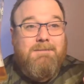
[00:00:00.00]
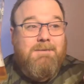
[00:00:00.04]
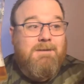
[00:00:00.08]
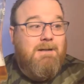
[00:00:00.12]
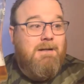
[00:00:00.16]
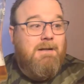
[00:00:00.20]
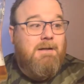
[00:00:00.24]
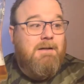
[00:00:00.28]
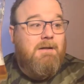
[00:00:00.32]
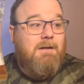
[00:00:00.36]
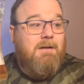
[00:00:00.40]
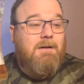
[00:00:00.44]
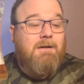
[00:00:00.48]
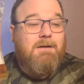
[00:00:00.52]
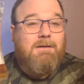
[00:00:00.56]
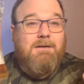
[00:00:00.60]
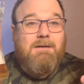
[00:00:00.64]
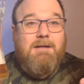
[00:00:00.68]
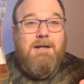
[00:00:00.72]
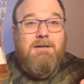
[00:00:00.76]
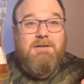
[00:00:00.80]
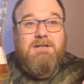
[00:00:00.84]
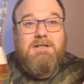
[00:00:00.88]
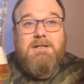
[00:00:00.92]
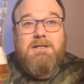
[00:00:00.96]
And
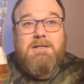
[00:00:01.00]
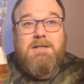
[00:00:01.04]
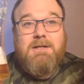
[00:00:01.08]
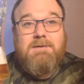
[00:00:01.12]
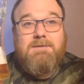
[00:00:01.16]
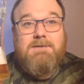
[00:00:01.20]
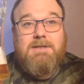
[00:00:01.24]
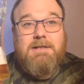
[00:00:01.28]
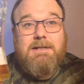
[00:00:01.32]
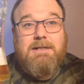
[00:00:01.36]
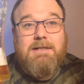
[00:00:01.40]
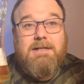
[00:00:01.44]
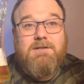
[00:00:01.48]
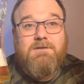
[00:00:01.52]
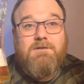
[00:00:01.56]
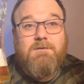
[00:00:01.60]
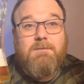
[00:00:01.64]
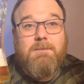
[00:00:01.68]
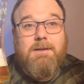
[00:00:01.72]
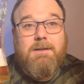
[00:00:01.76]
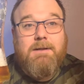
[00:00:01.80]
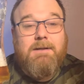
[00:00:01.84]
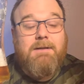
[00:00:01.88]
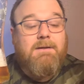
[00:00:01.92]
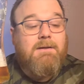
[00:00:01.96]
that just gives it the edge for
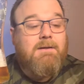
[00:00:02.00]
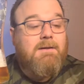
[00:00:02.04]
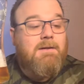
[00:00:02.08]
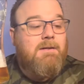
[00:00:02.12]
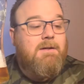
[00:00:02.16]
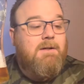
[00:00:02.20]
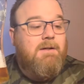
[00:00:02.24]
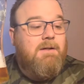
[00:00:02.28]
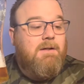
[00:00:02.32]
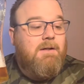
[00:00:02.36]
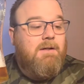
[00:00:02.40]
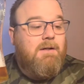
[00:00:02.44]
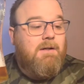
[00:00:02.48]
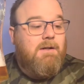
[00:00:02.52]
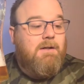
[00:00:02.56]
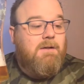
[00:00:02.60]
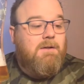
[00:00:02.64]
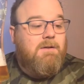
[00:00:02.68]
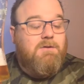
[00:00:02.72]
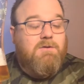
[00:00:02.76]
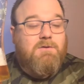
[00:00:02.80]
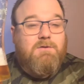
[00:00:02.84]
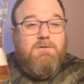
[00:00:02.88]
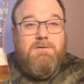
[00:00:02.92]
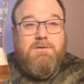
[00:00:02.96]
me.
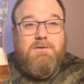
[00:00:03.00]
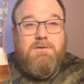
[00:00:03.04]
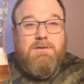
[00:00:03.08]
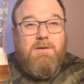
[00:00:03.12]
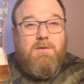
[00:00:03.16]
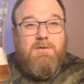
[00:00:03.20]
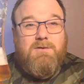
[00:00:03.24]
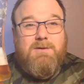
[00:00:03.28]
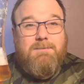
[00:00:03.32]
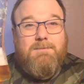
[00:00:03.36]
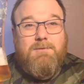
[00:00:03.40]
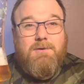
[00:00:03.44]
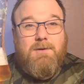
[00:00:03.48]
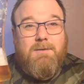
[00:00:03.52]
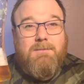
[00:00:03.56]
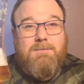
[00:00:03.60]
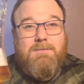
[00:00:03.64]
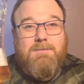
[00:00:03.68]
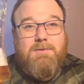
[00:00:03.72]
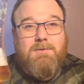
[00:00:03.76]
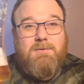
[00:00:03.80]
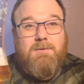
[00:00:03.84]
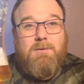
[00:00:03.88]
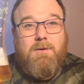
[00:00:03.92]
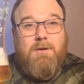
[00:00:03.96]
Because
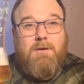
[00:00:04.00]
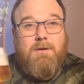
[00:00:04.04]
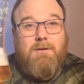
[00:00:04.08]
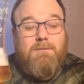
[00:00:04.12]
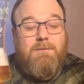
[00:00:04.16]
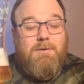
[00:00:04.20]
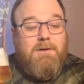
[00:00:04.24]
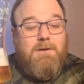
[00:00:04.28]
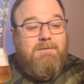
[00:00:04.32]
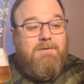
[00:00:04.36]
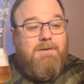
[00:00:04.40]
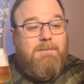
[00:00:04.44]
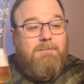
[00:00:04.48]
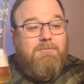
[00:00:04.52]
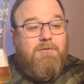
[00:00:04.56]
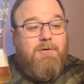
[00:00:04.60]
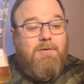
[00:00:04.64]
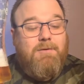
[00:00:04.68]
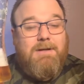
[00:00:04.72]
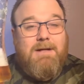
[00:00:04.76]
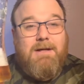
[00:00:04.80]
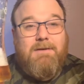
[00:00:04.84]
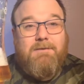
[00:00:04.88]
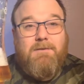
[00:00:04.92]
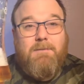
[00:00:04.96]
sometimes when I've had
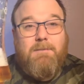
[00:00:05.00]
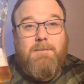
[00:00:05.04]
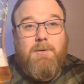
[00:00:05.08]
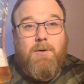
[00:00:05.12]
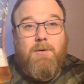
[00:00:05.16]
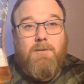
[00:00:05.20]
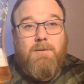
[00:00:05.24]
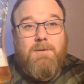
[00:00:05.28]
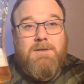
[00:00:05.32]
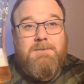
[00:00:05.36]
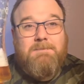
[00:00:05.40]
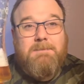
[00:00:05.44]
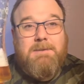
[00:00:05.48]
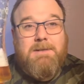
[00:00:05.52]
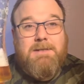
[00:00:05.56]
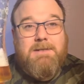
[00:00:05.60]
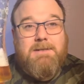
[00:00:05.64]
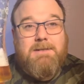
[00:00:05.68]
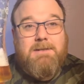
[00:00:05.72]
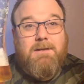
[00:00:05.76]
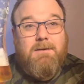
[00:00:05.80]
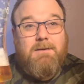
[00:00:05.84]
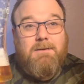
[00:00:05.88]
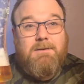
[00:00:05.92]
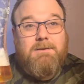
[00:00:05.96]
Peroni out of a bottle, it's been
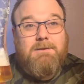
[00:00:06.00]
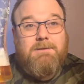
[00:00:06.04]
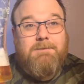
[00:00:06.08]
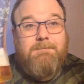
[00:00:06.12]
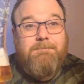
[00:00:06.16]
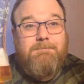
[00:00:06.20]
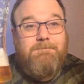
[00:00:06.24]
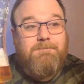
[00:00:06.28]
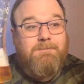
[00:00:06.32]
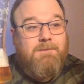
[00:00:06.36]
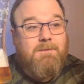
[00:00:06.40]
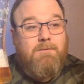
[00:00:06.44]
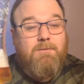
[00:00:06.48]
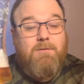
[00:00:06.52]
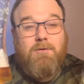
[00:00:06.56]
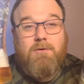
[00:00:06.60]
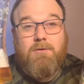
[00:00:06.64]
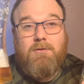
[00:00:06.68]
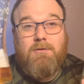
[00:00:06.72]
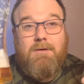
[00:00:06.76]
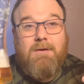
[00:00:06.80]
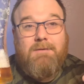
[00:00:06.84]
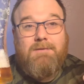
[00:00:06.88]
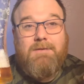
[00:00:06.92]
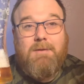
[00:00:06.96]
skunked. I'm not
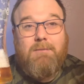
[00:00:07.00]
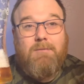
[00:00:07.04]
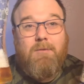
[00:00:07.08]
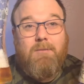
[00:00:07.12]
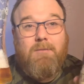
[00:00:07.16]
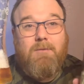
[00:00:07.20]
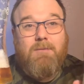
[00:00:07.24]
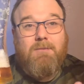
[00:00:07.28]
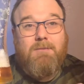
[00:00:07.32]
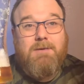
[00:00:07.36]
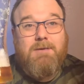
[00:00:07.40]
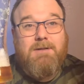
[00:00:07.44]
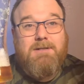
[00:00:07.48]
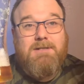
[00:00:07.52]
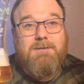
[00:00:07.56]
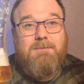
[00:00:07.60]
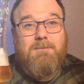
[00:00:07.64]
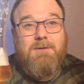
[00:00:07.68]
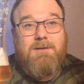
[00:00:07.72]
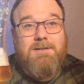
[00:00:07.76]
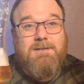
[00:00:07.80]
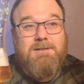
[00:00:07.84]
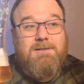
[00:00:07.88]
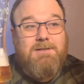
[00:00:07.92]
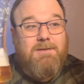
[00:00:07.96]
going to have that problem with this, am
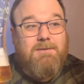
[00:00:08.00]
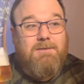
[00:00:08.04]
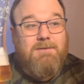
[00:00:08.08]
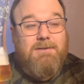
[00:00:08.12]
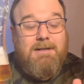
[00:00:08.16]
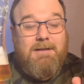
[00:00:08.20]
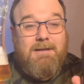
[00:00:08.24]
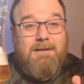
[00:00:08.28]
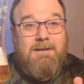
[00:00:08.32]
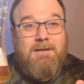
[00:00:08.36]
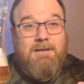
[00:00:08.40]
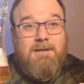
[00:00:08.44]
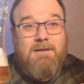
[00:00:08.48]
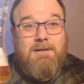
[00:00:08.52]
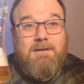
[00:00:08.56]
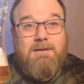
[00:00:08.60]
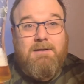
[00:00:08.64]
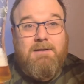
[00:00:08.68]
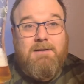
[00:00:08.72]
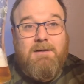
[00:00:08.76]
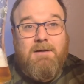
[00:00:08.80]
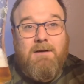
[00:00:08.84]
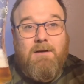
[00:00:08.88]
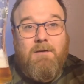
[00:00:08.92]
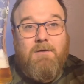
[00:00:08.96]
I? So, yeah,
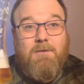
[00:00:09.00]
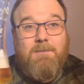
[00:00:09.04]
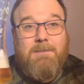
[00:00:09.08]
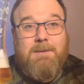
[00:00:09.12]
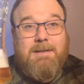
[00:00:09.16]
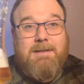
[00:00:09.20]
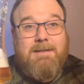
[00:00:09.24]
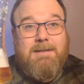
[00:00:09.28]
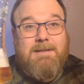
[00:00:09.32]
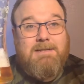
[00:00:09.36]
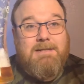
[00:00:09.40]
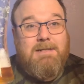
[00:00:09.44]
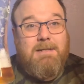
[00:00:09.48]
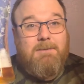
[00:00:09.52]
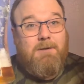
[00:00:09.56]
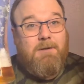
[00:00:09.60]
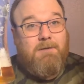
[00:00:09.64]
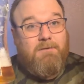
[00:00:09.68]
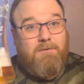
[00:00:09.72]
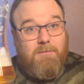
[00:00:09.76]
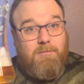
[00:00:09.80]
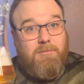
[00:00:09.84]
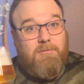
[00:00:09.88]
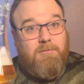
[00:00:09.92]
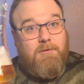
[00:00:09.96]
I would pick this up
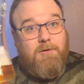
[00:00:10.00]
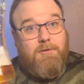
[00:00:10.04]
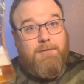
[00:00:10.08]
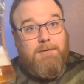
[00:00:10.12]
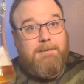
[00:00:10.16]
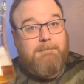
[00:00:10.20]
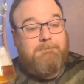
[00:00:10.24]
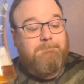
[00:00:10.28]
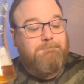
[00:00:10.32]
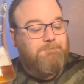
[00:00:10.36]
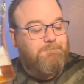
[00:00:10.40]
over Peroni.